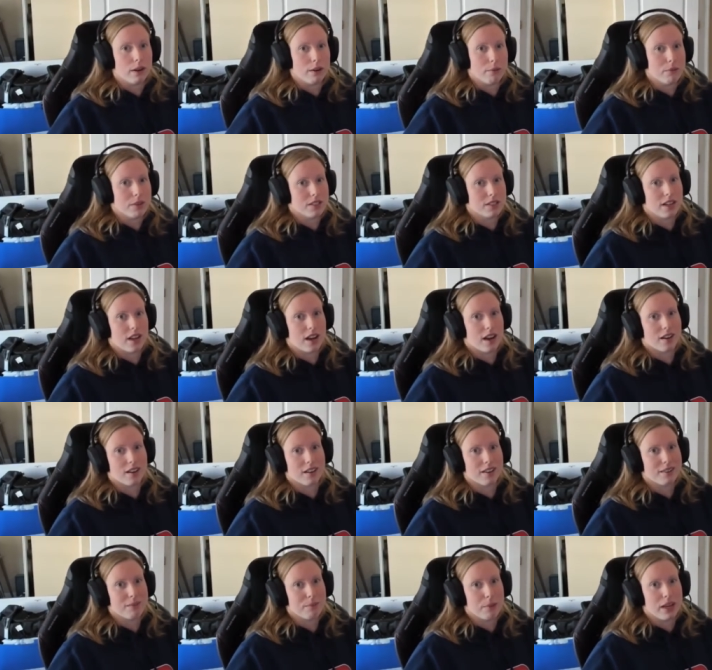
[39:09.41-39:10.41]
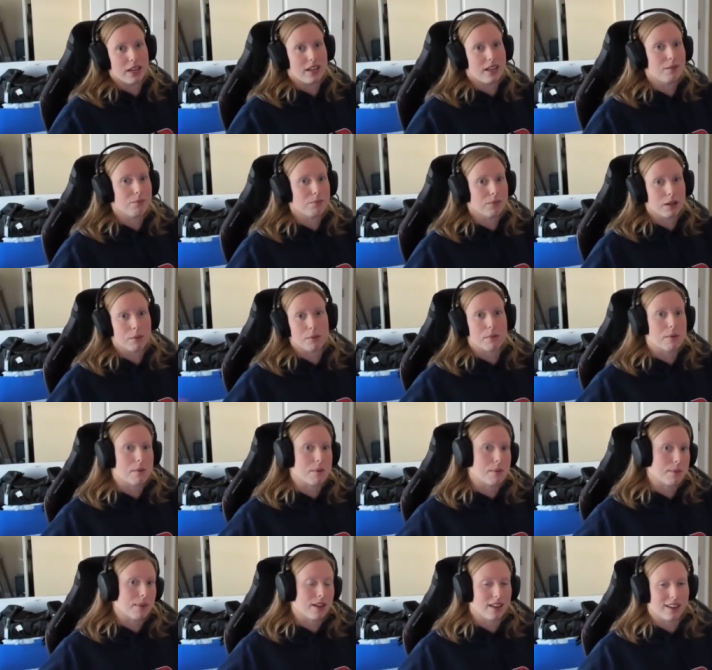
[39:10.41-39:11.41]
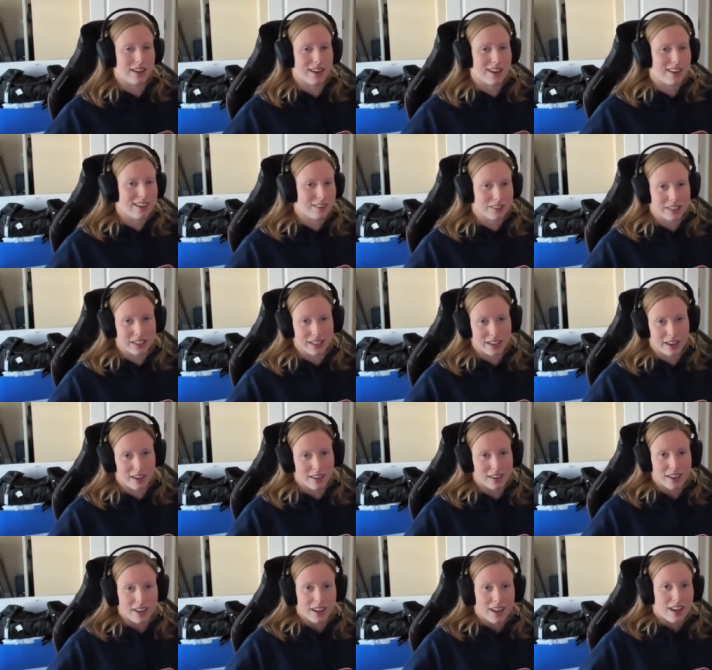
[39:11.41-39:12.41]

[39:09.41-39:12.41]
I'm missing out on making blah blah blah blah blah. Like I don't really care.